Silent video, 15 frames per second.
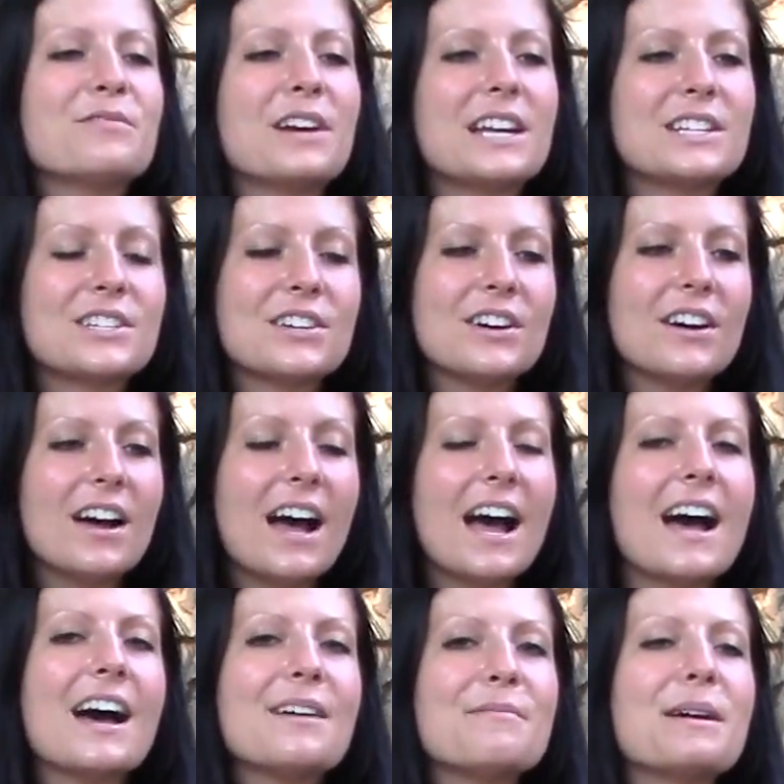Rachel.
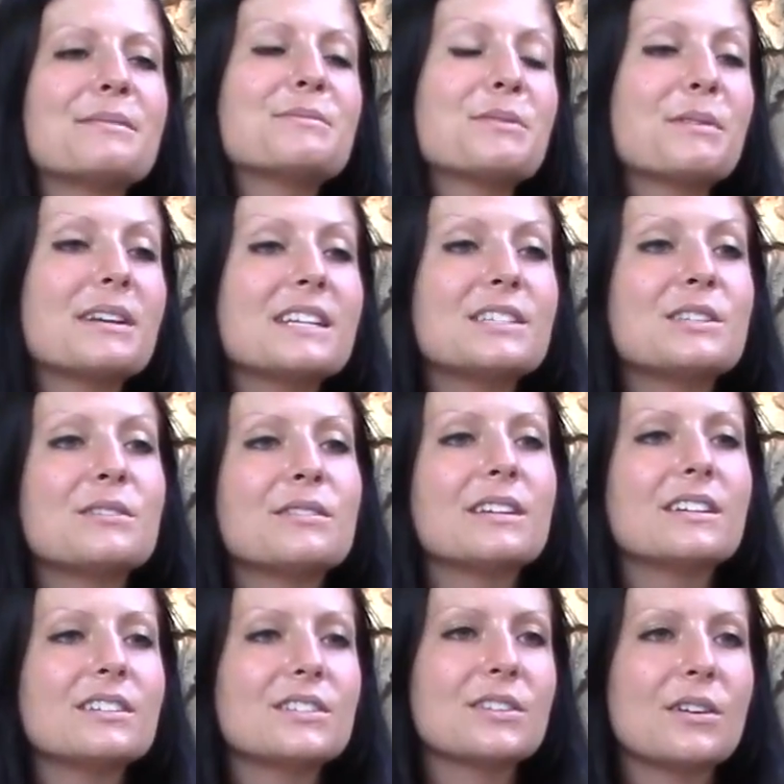I'm 22
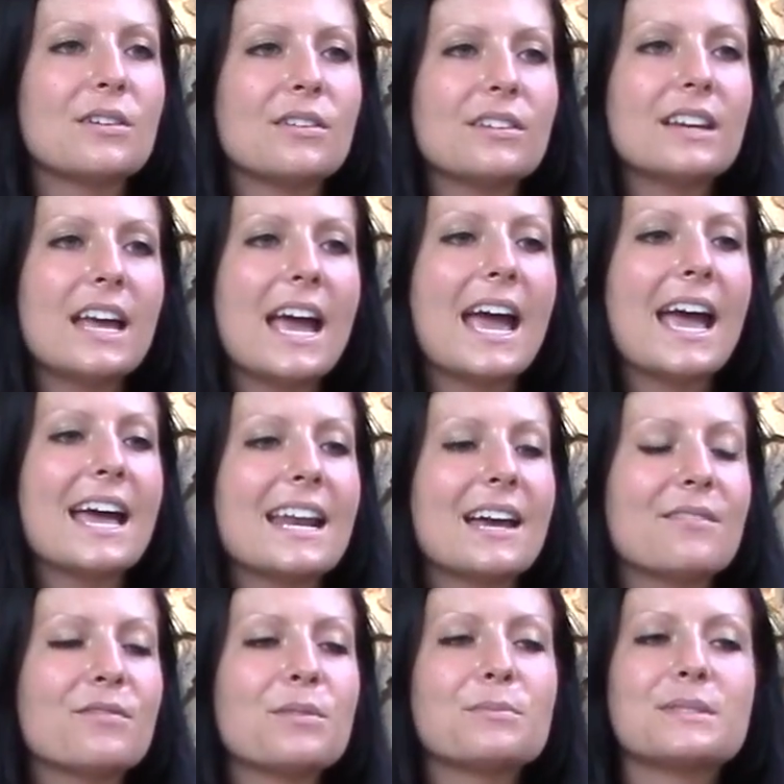years old and
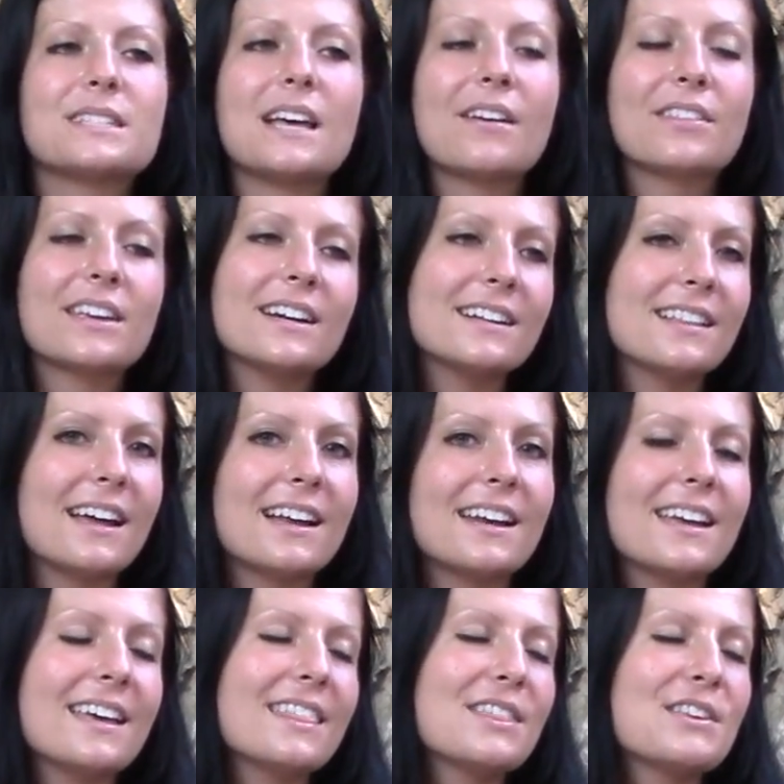I'm from South
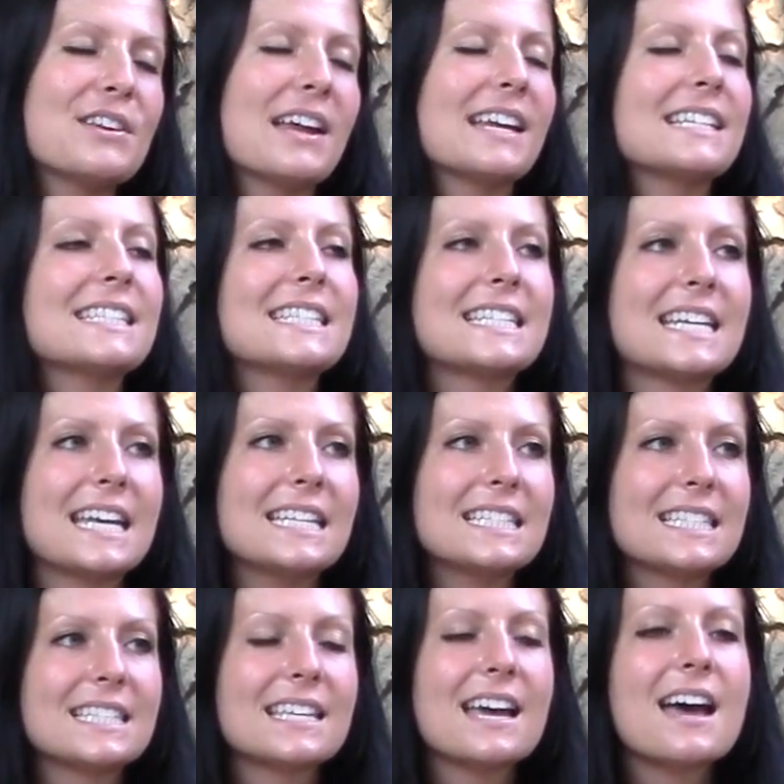Carolina in the United States.
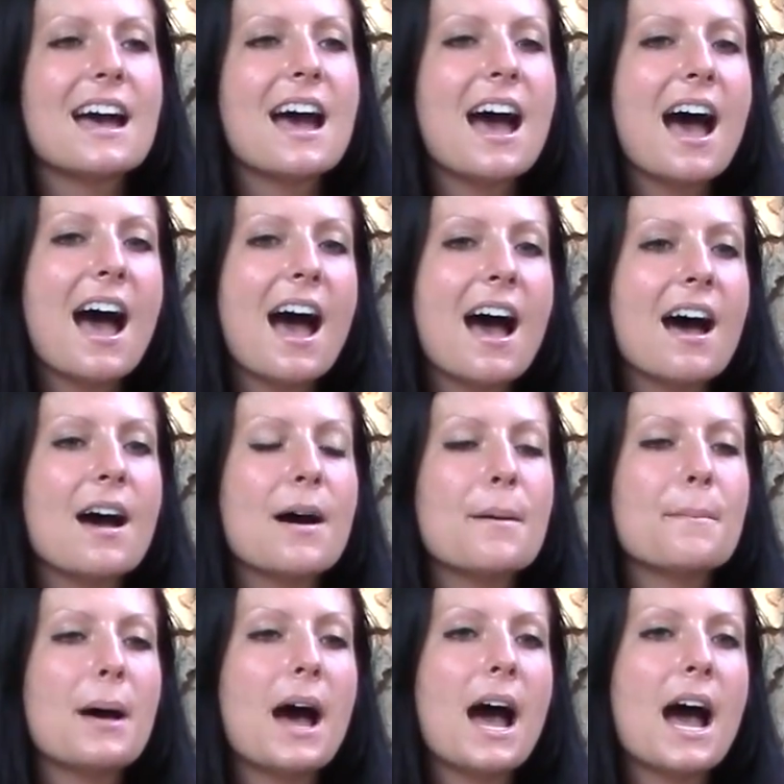
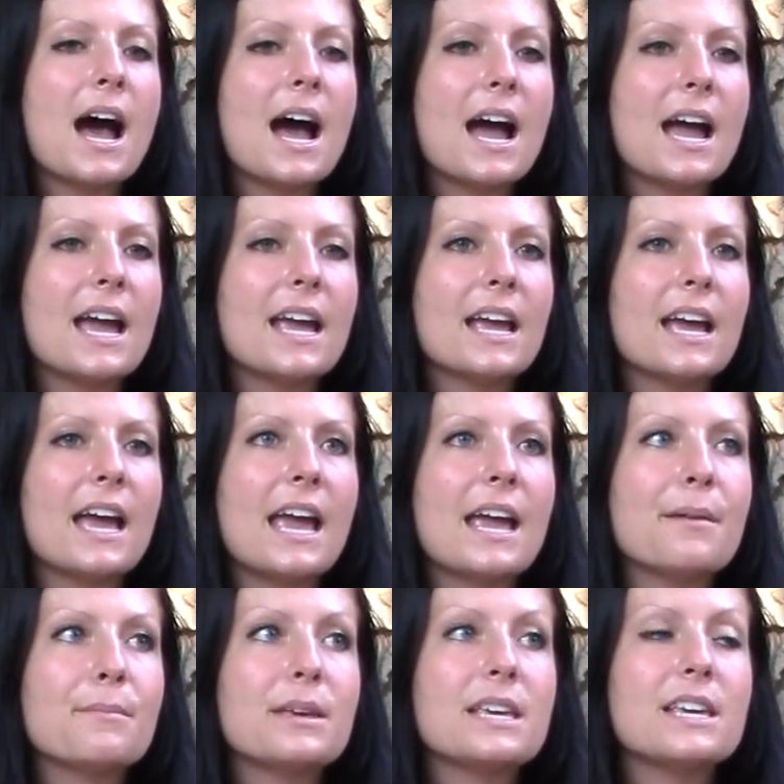I
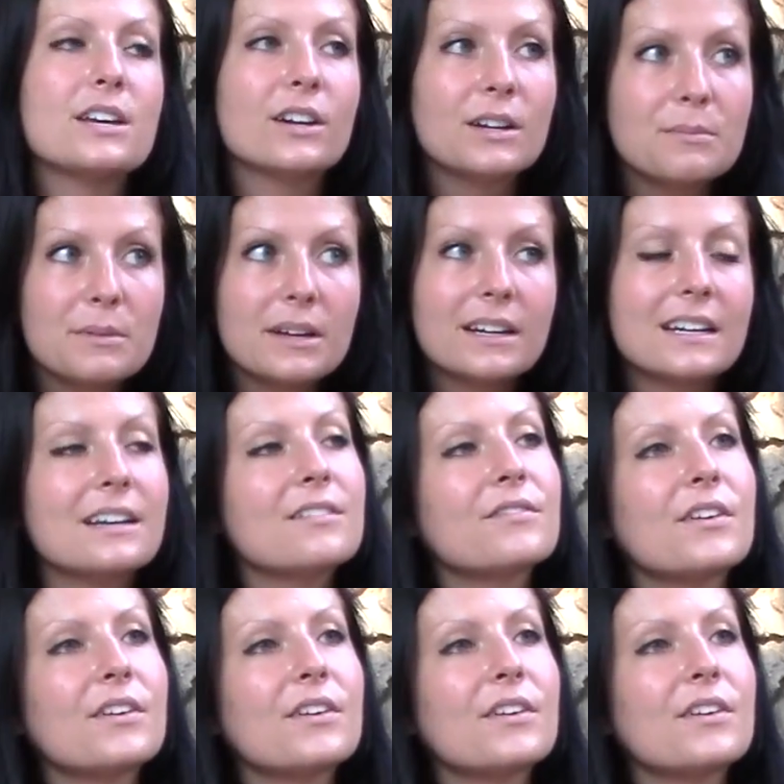am here in Merida